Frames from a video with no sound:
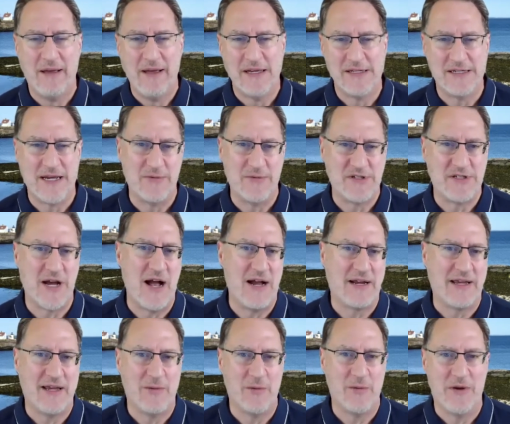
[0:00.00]
as I was
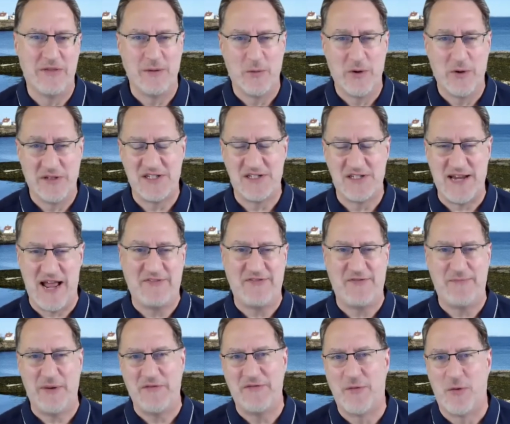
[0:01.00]
talking with
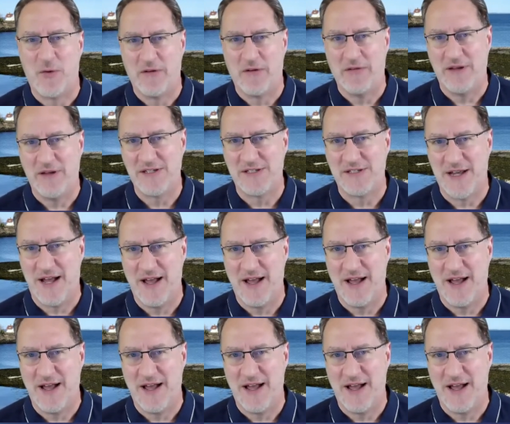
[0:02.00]
Steph before this